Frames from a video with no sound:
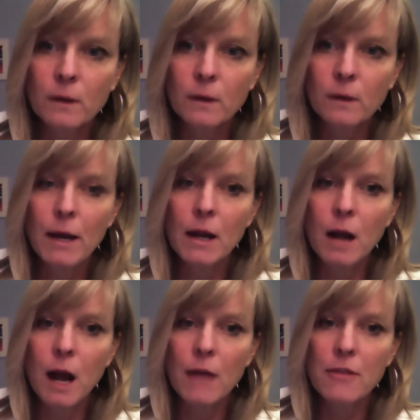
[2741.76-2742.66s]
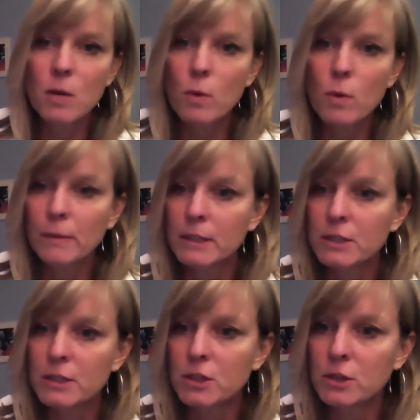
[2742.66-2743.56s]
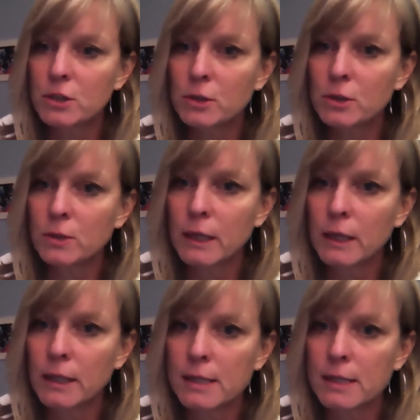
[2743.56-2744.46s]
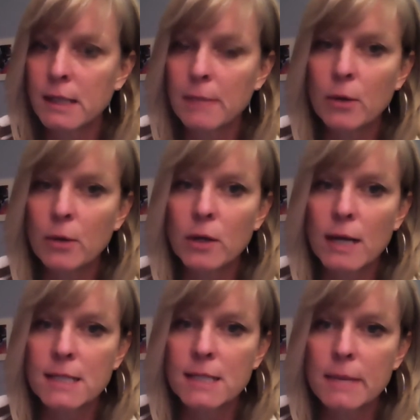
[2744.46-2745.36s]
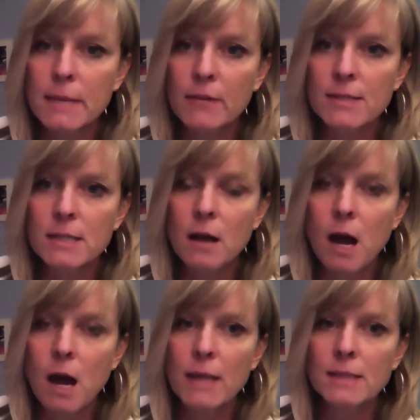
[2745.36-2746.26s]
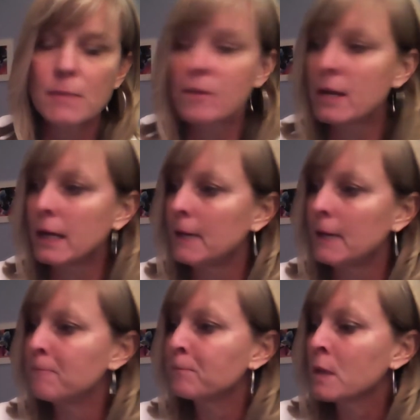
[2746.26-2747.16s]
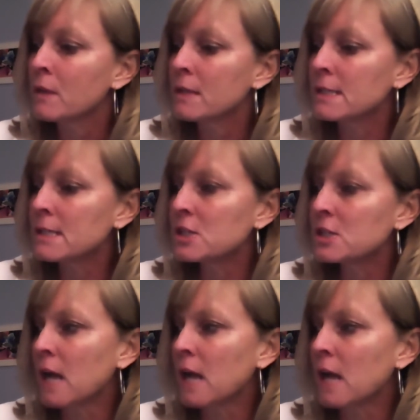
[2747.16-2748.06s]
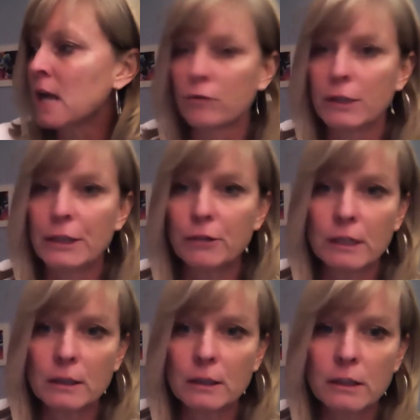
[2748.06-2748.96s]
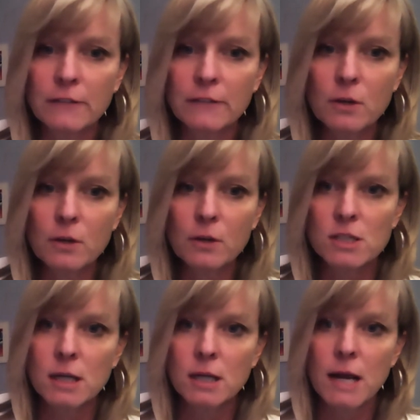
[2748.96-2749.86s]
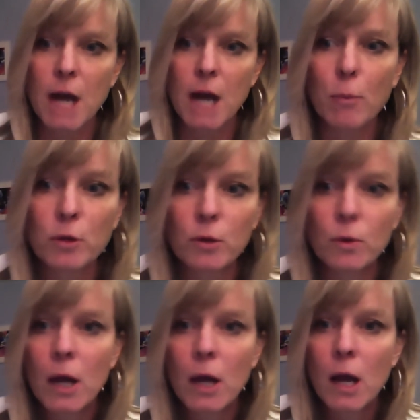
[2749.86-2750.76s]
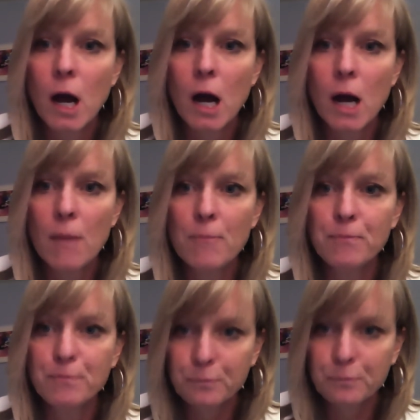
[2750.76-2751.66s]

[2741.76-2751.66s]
but I think what I'm going to do is, let me know what you guys think about this in the comments. I'm thinking this is just kind of like real cliff notes just to kind of help you follow